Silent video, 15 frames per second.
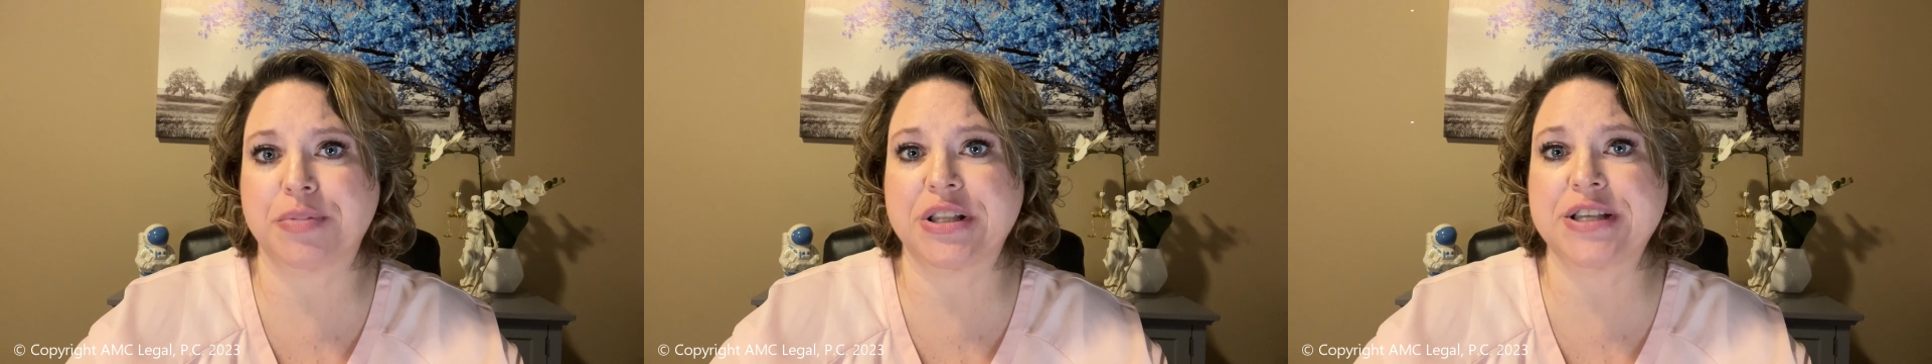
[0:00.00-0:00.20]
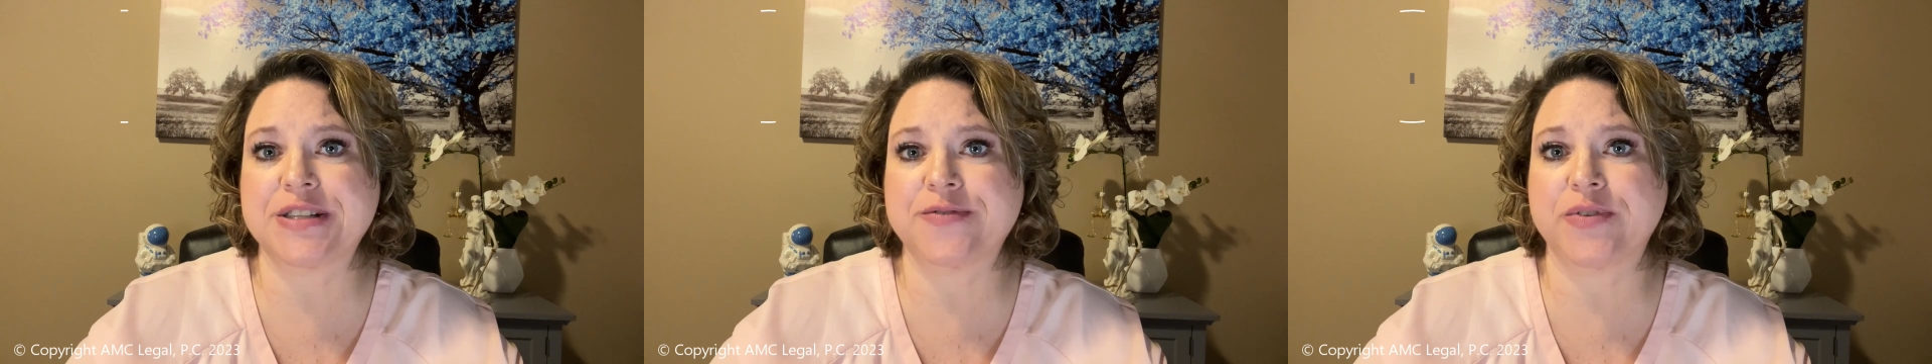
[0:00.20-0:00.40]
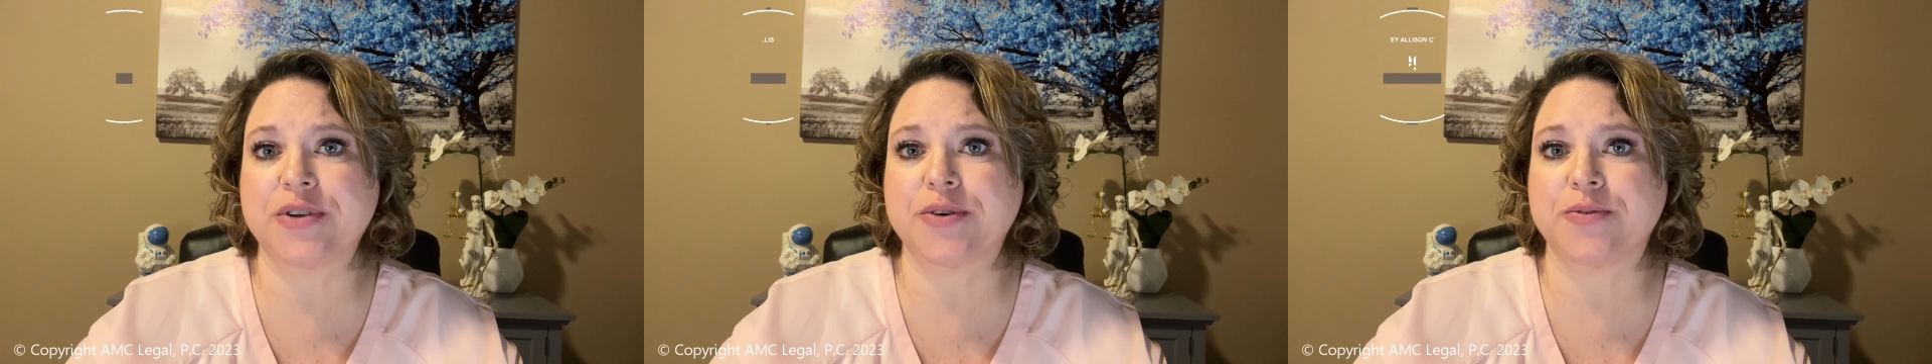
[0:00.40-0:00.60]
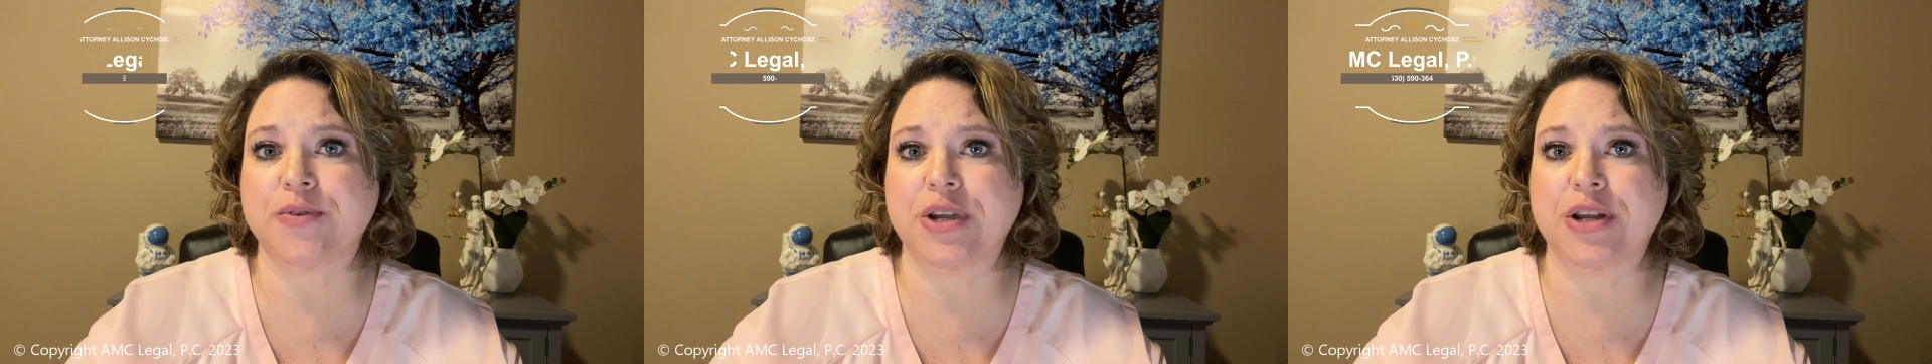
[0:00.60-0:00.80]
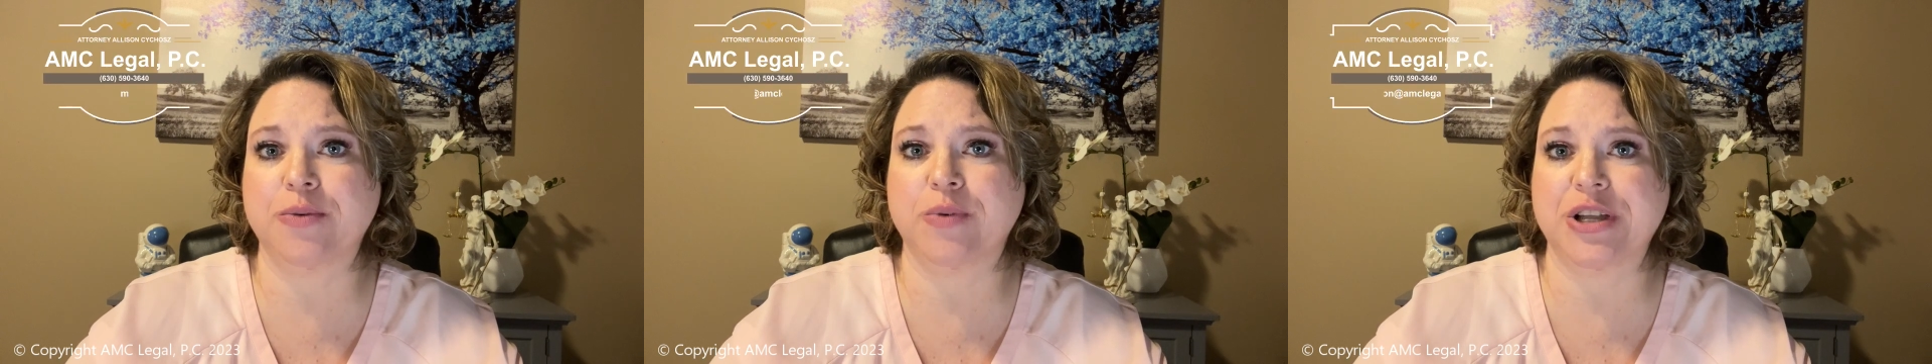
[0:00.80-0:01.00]
please feel
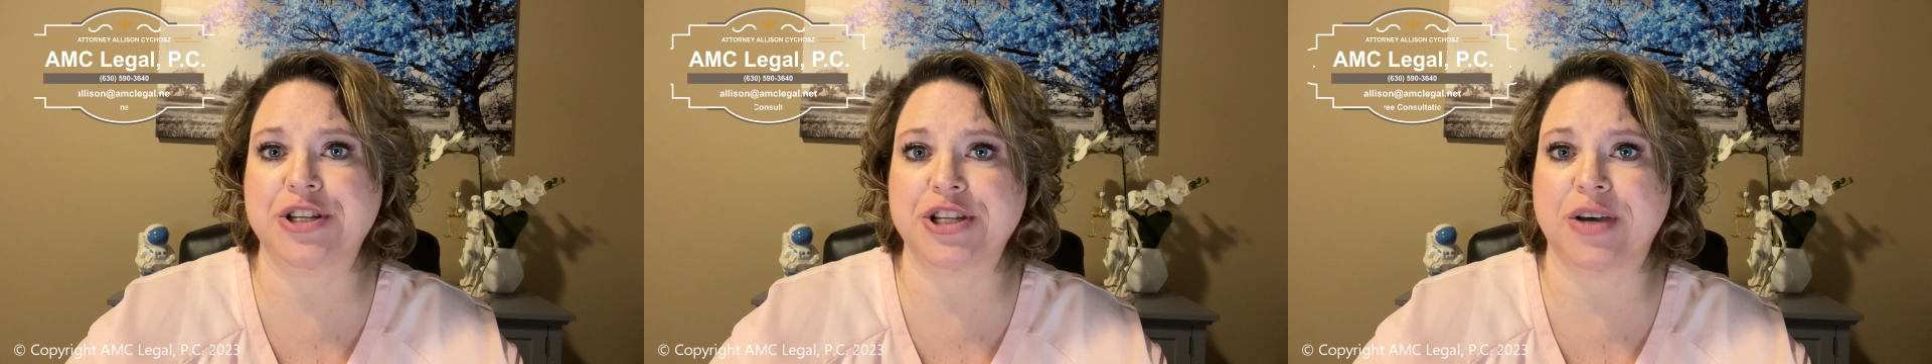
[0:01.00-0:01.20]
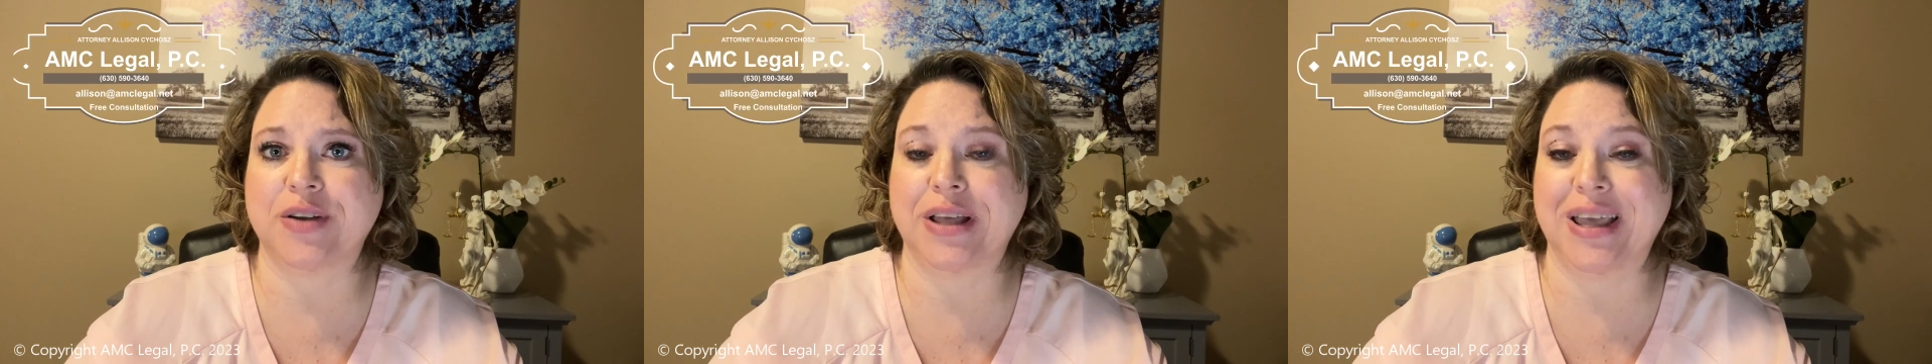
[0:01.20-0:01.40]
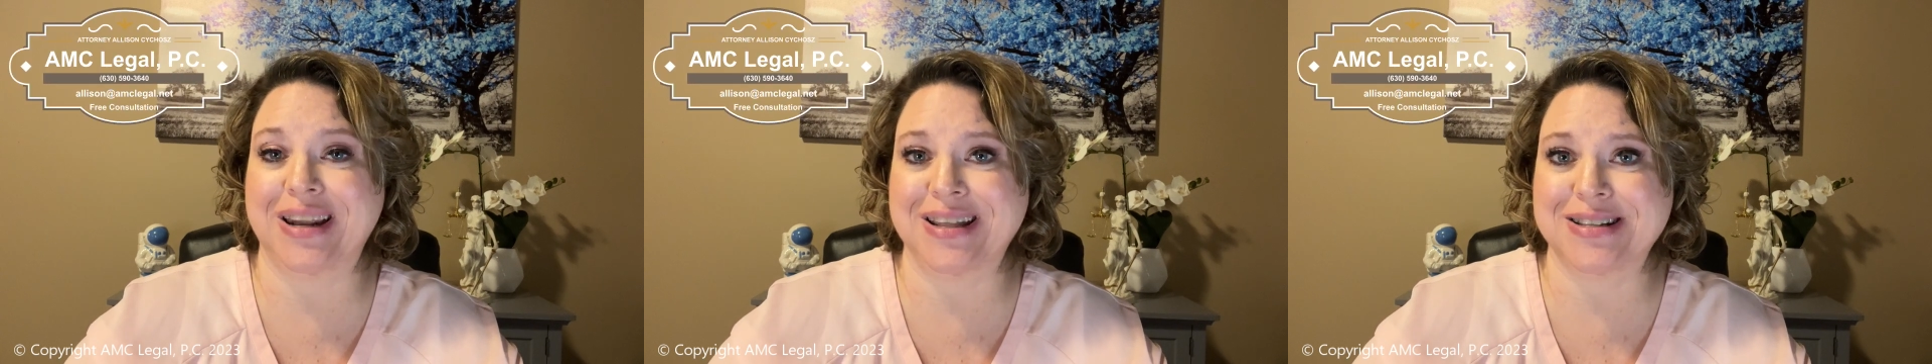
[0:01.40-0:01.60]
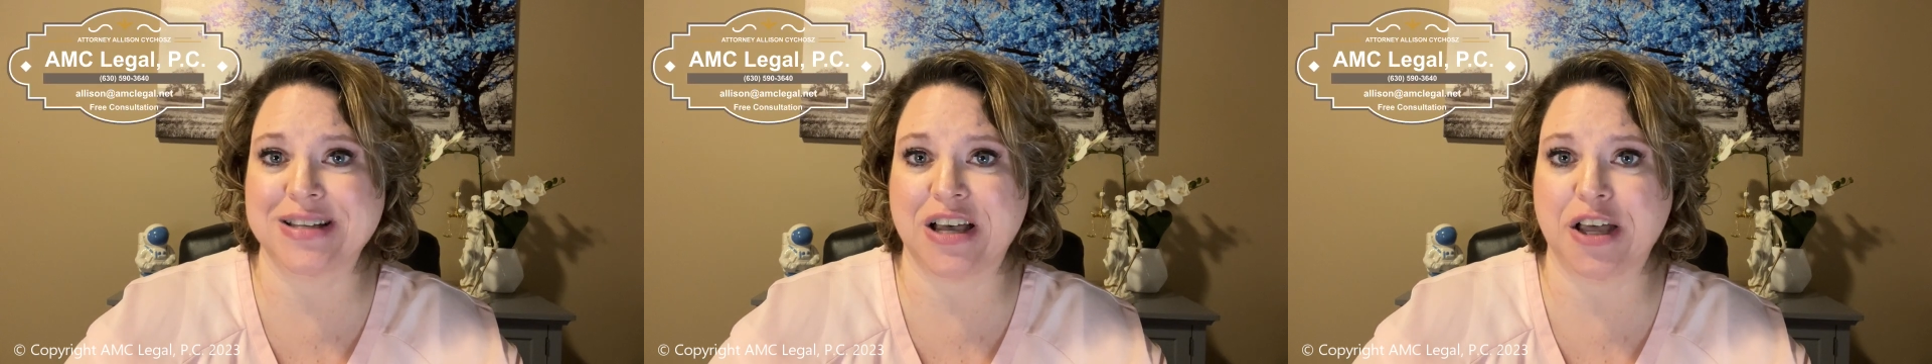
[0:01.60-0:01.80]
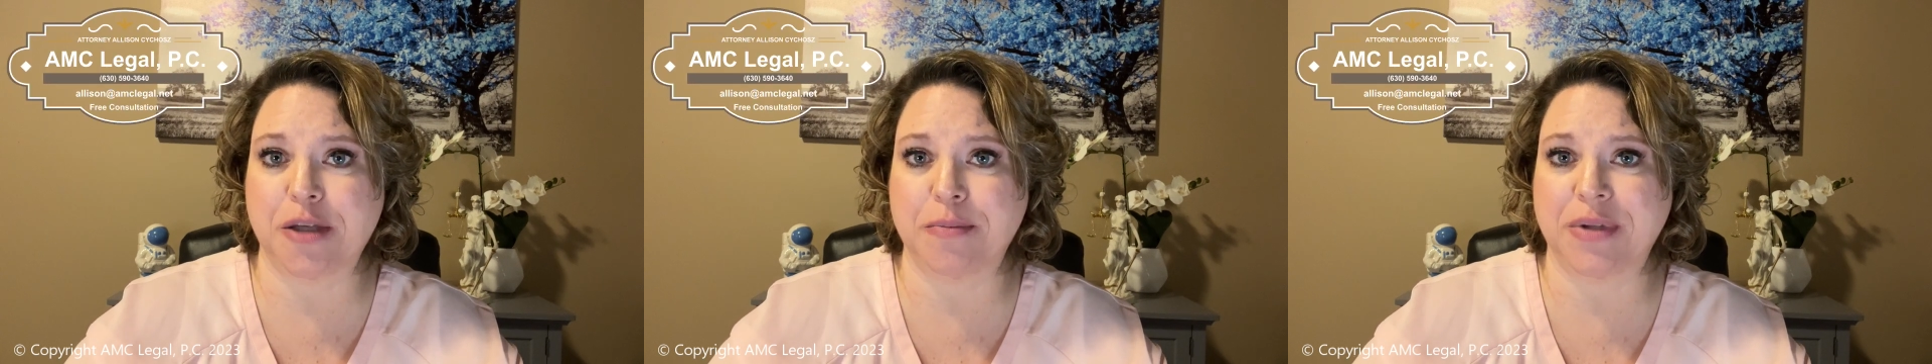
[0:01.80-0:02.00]
free to reach out at any
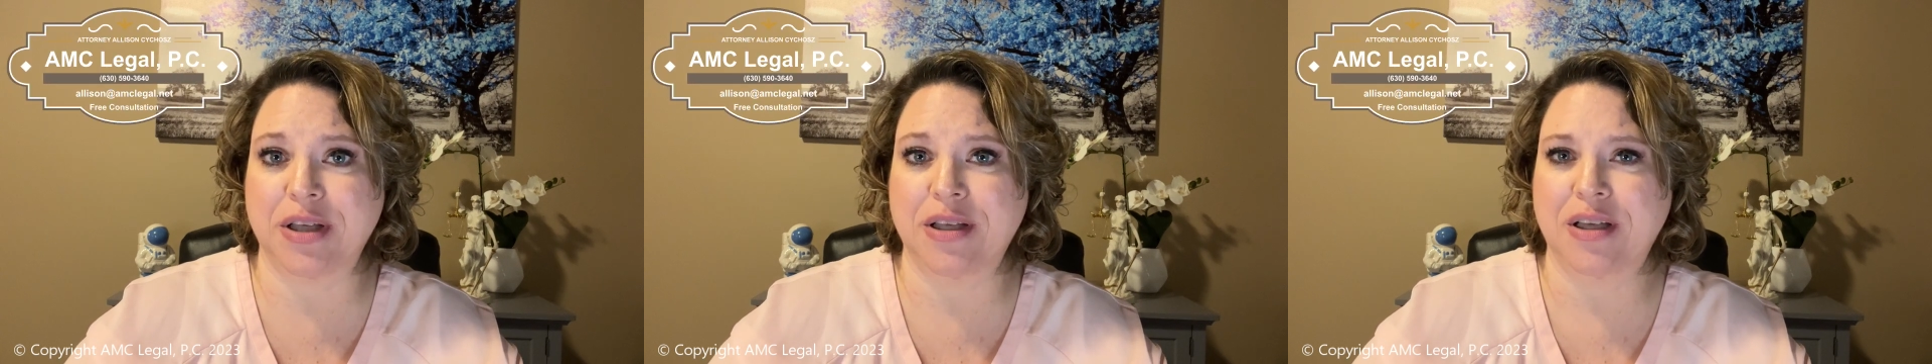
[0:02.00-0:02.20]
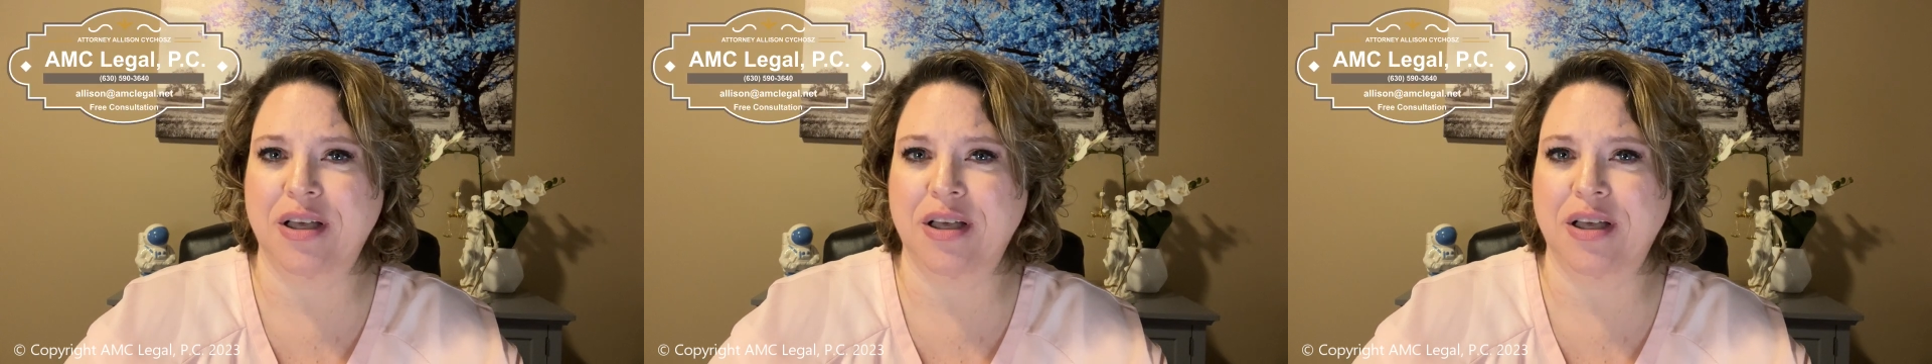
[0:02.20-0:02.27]
time.